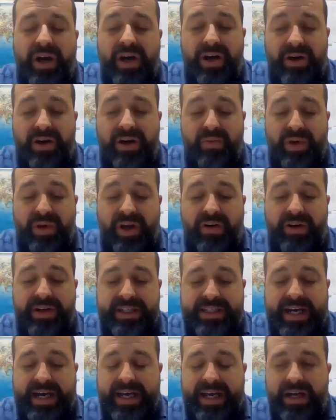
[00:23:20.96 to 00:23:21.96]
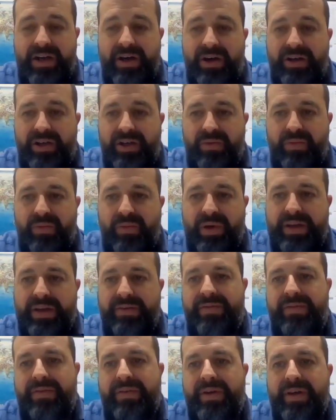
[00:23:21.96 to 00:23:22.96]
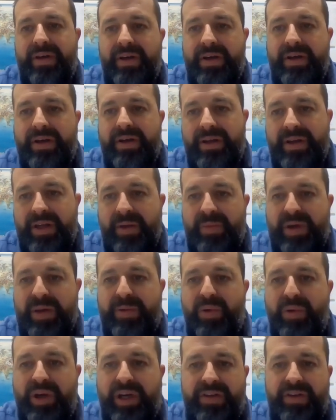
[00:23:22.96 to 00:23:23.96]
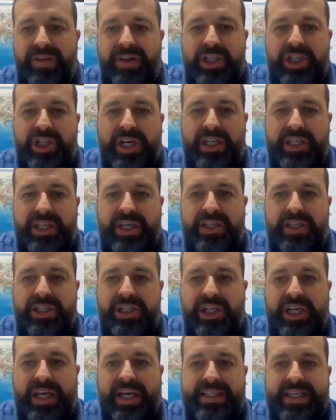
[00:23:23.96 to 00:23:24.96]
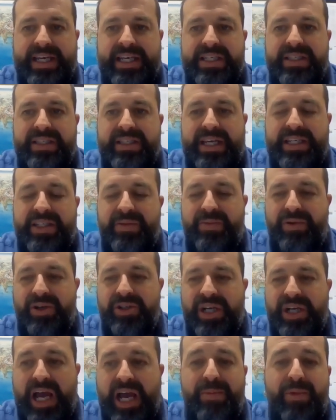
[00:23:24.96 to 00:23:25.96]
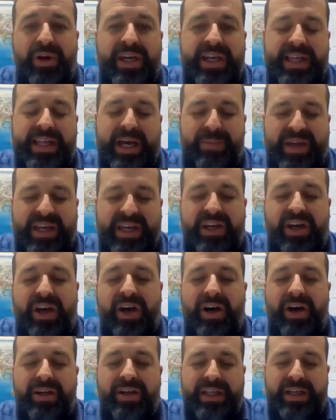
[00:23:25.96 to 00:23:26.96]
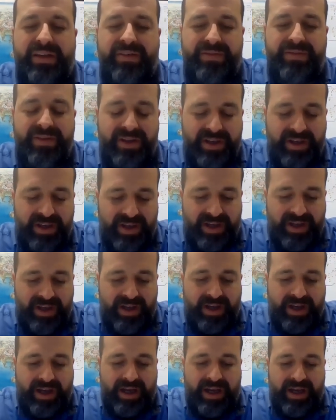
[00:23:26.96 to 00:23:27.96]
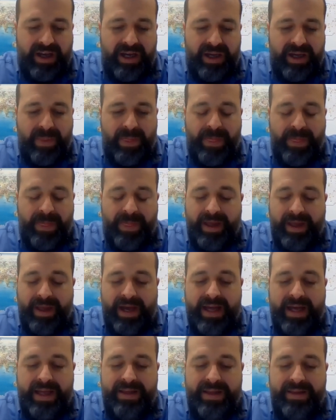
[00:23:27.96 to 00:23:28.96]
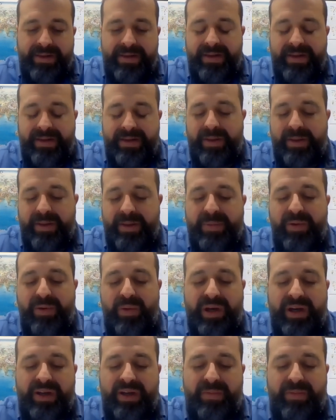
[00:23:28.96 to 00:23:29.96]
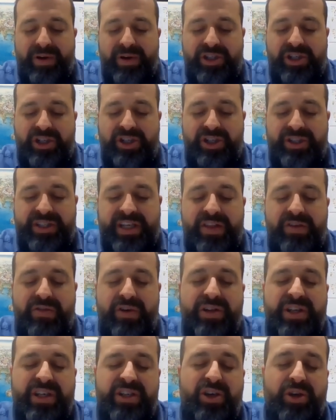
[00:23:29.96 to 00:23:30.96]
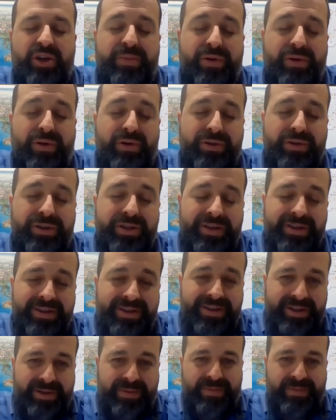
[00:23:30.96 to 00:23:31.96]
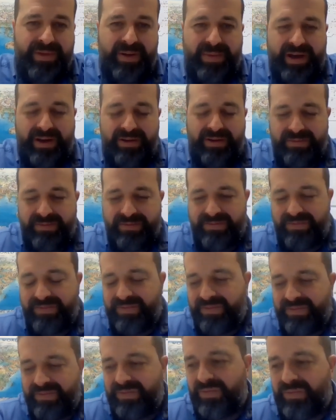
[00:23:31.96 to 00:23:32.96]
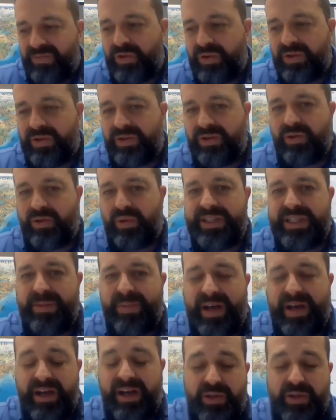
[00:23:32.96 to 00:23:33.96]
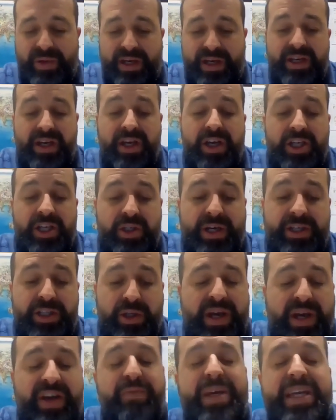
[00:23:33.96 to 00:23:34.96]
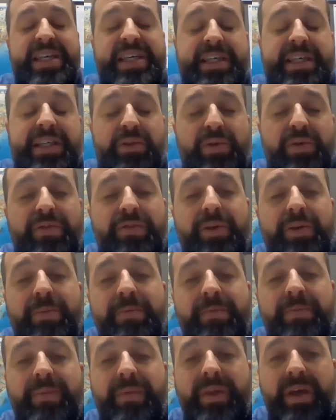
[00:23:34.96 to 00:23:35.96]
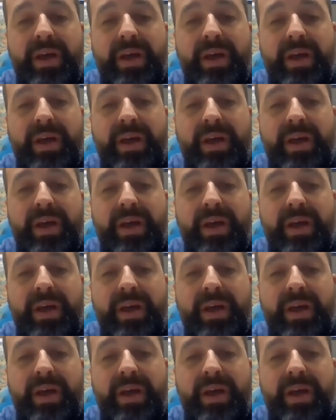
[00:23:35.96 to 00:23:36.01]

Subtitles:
are in dialogue with people working on the GSS Data Project. I'm lucky that I'm in Cardiff, and the people working on the project just down the road in Newport, about 20 miles away. So I do have meetings with them